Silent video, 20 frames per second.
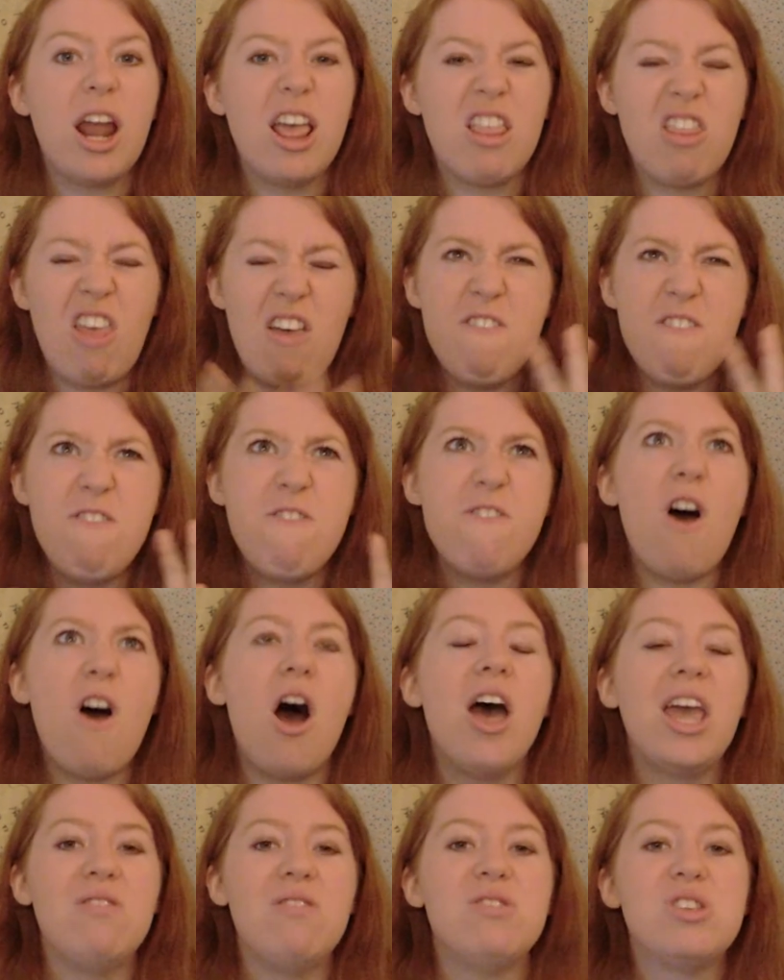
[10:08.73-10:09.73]
like their
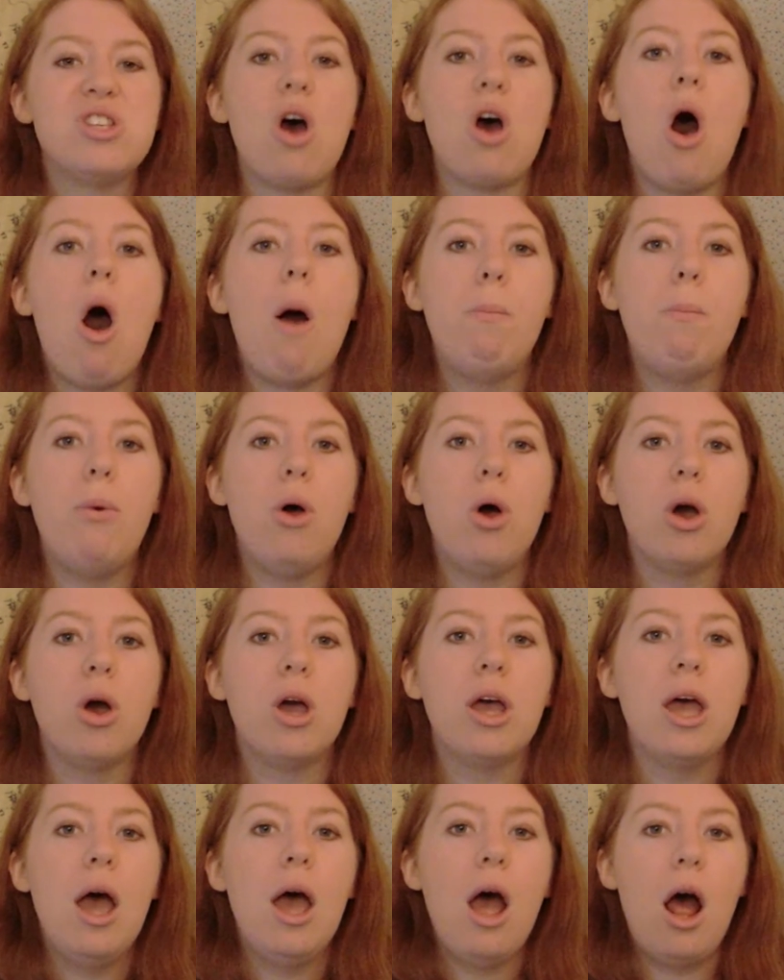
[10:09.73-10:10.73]
5-star book,